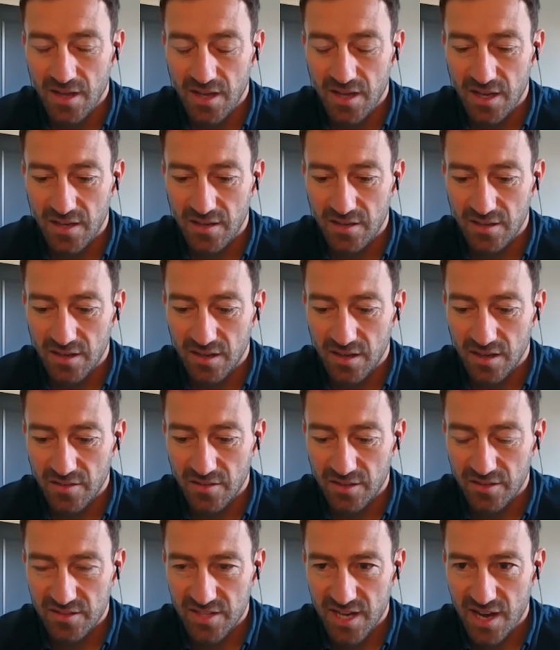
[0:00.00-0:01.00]
in
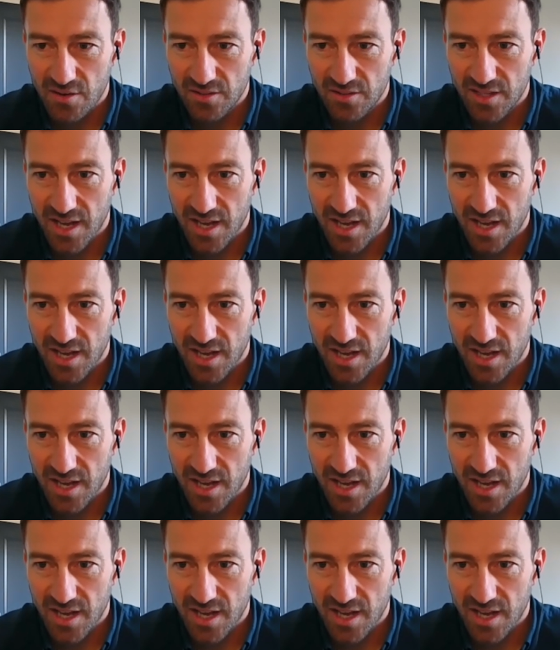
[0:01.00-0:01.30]
the town